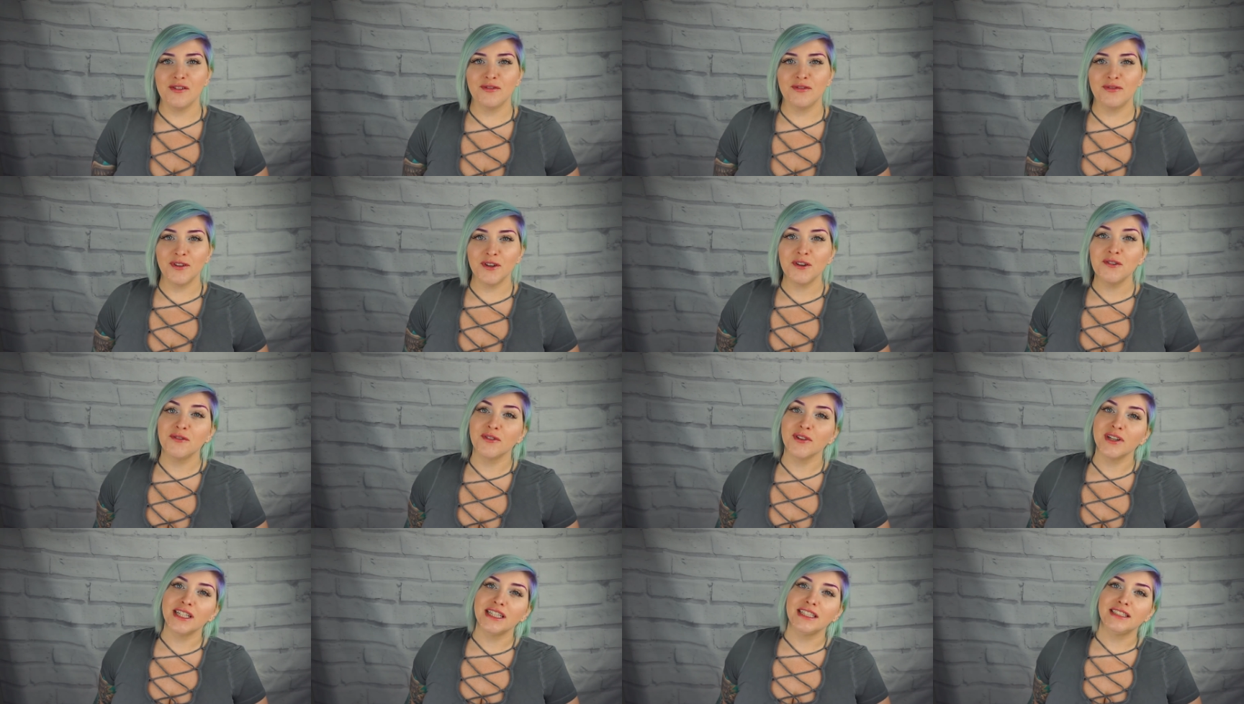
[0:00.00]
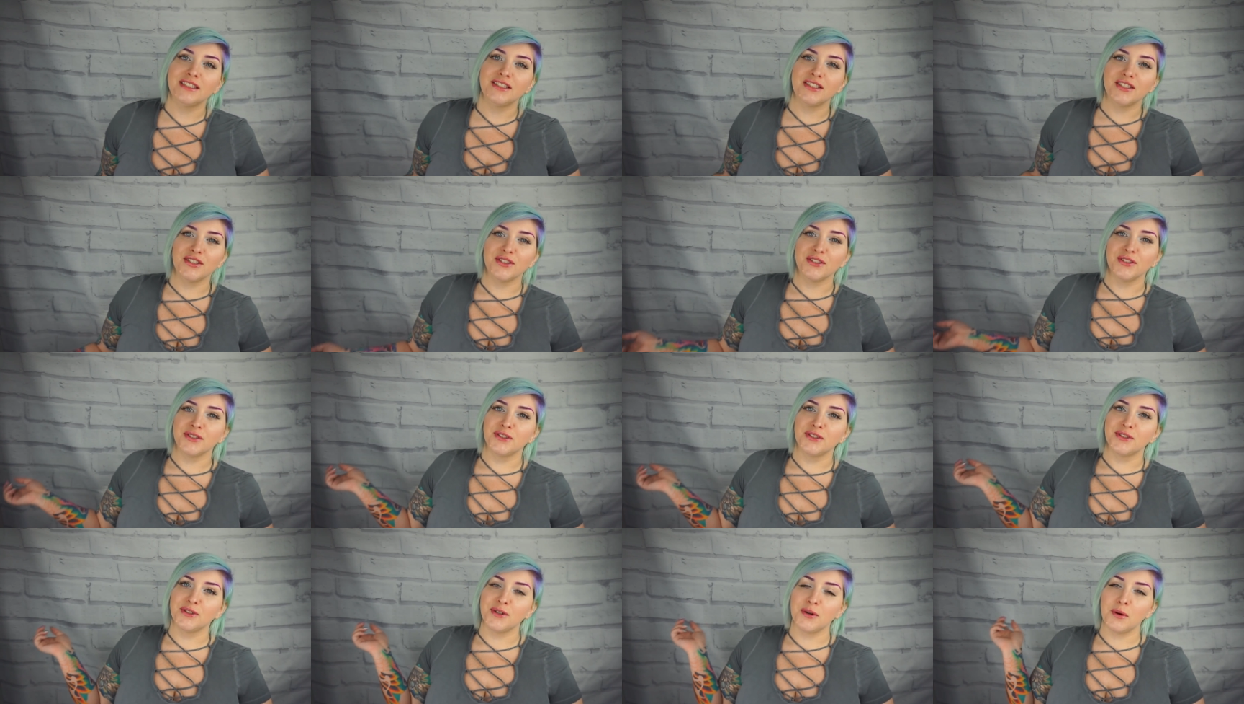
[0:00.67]
feel free
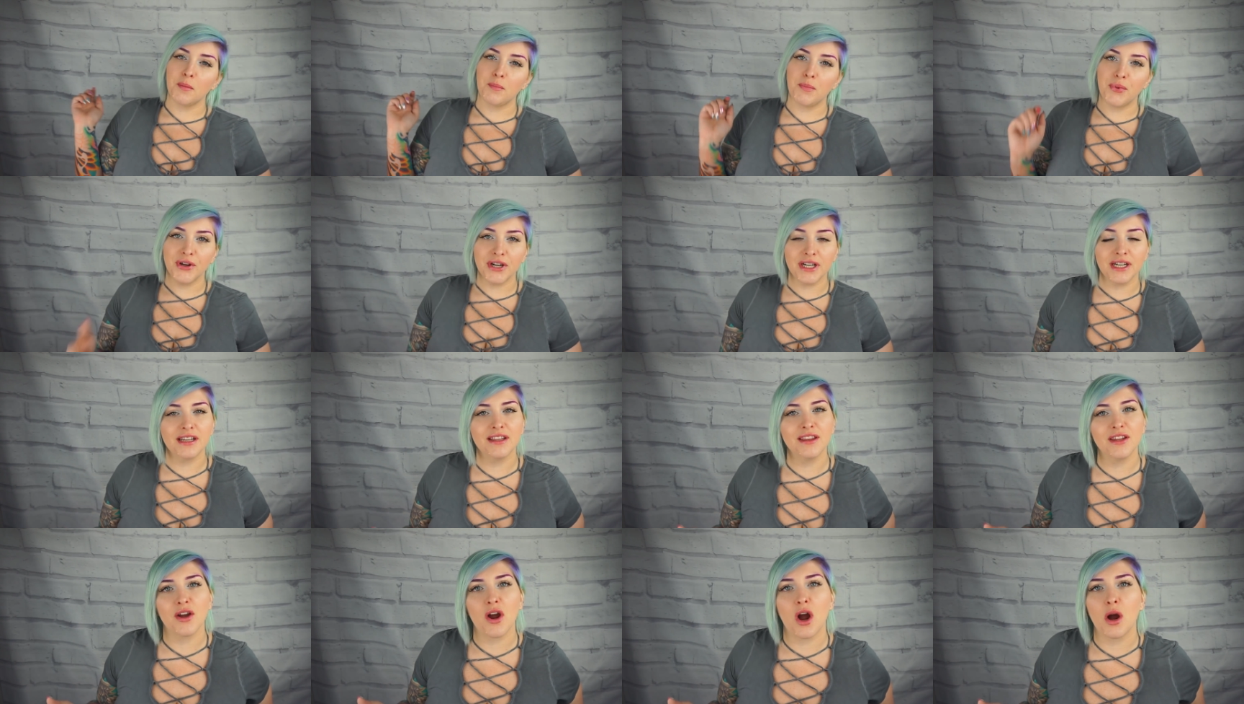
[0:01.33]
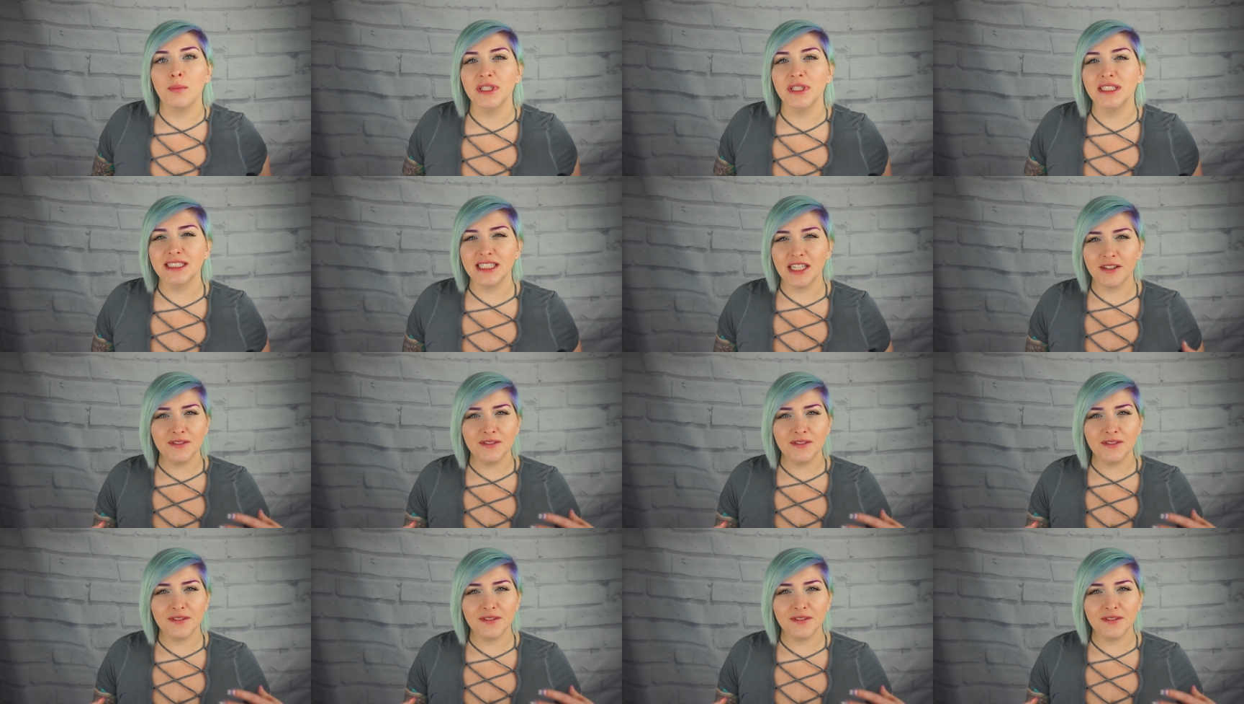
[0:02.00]
to put it in the comments.